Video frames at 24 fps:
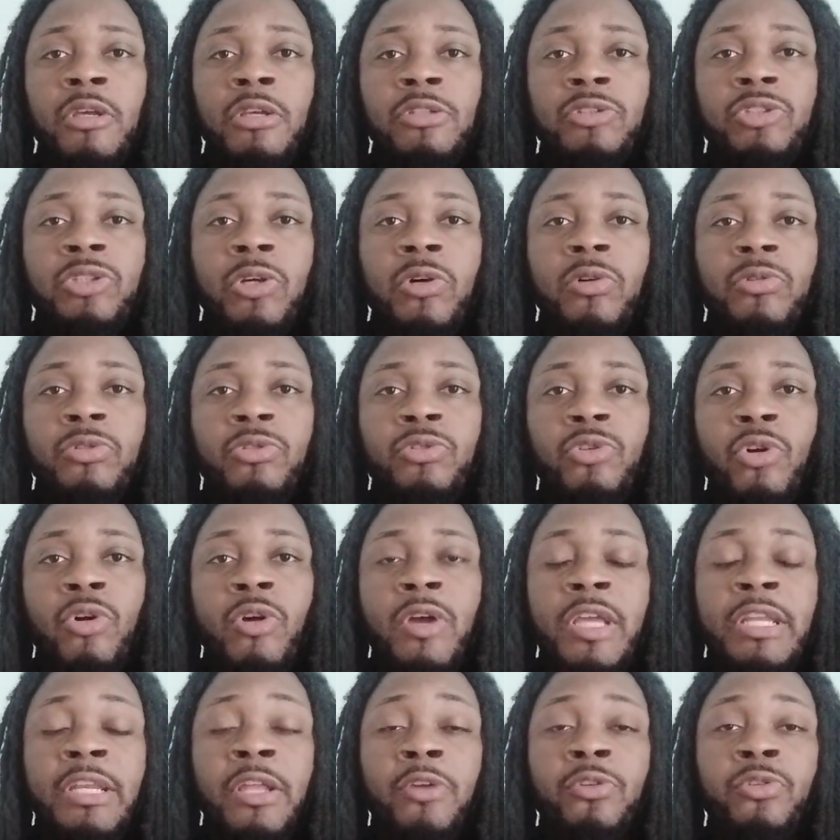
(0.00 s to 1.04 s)
So, you know,
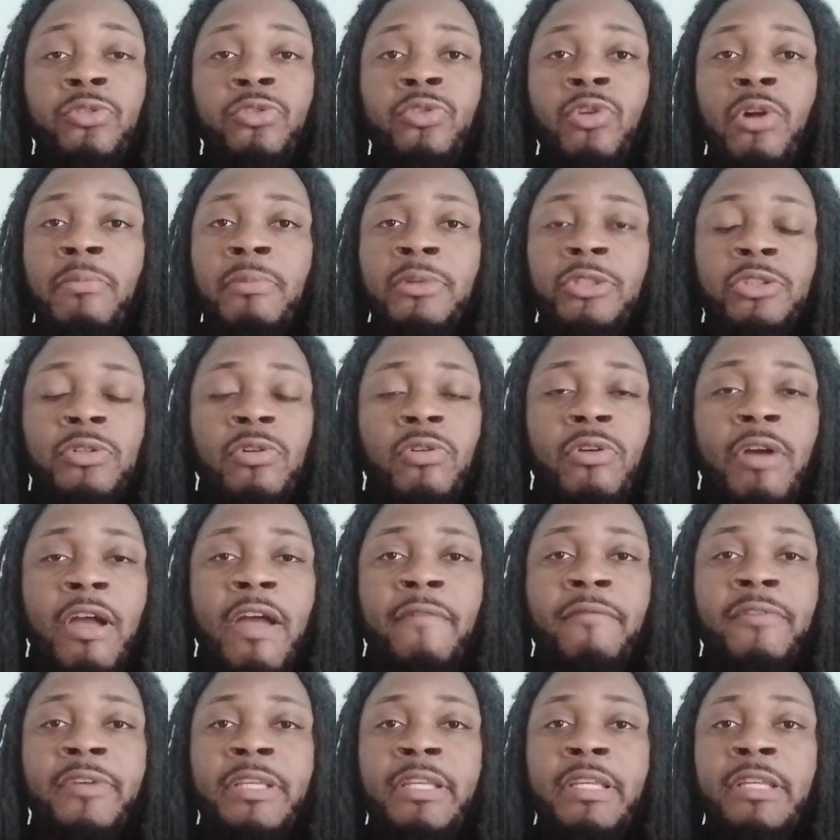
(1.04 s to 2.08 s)
and you know, I'm a strong
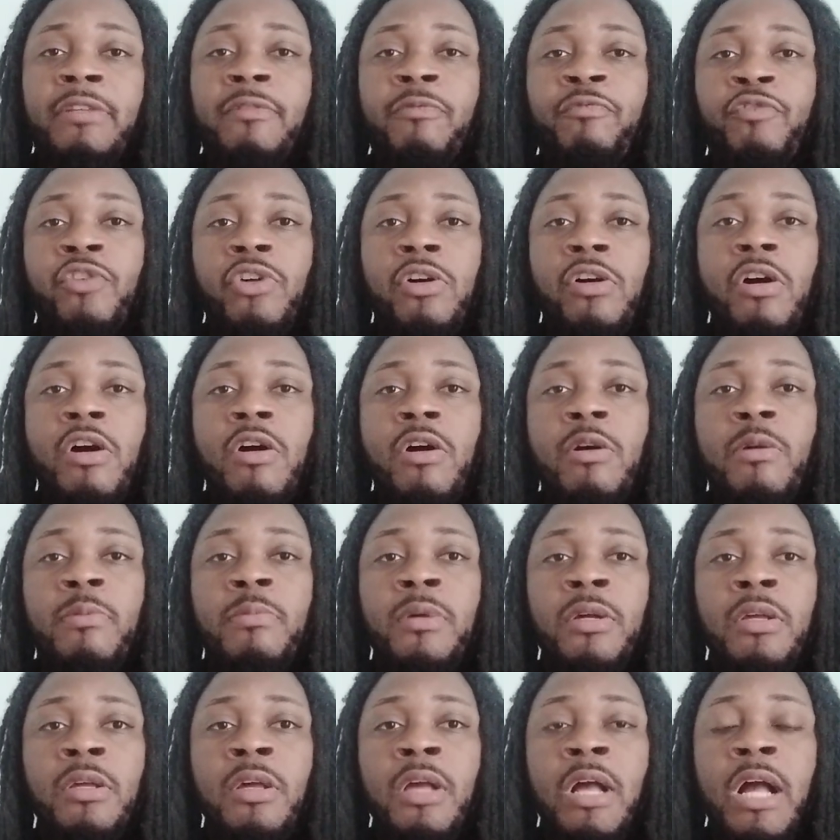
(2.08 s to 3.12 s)
advocate for,
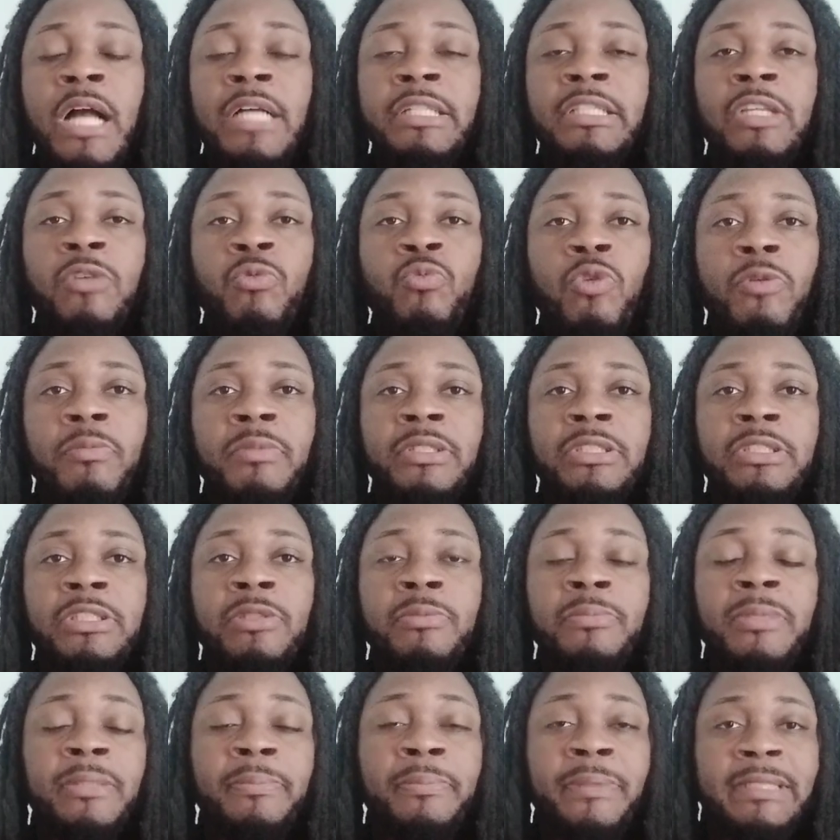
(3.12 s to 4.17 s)
I think women
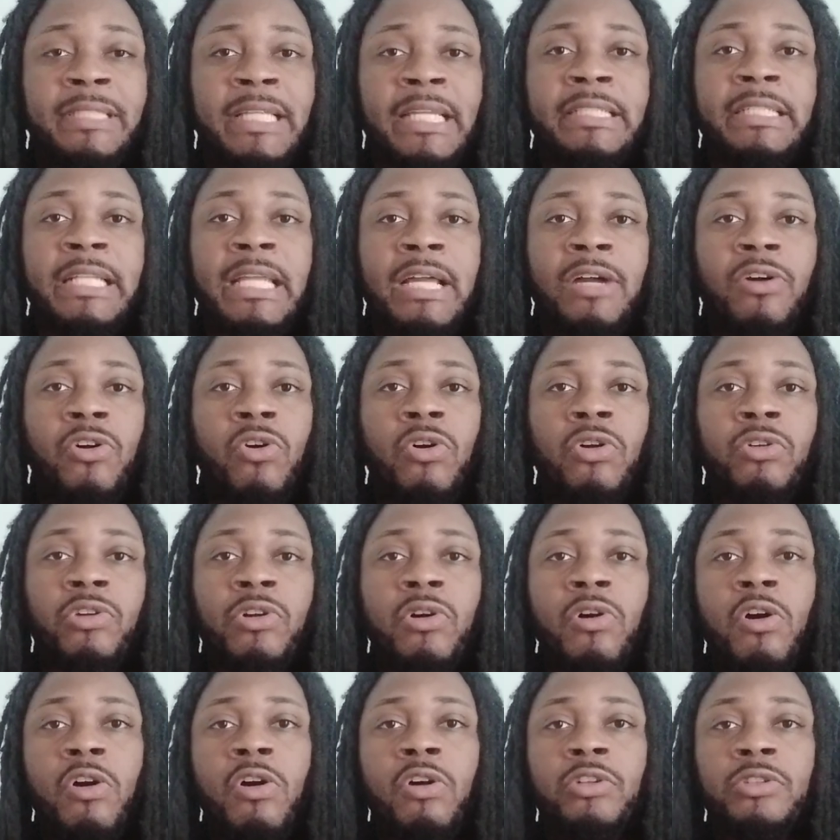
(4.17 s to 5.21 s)
should be protected at all
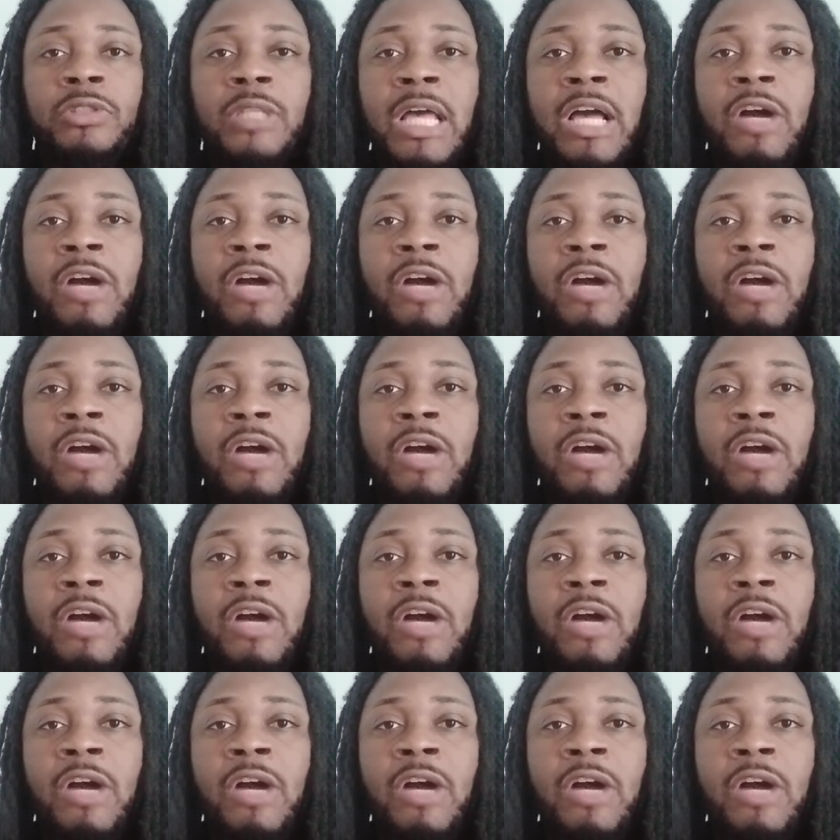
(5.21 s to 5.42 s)
costs.